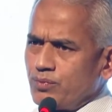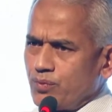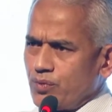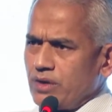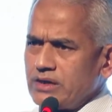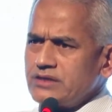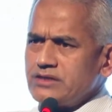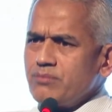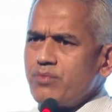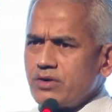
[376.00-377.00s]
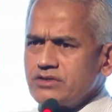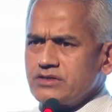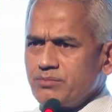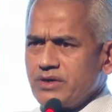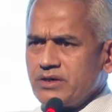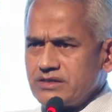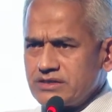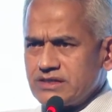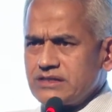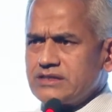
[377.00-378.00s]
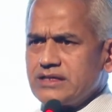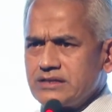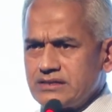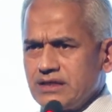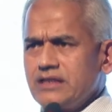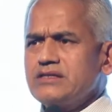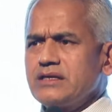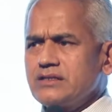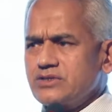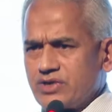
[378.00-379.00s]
what is the importance of being consistent, diligent,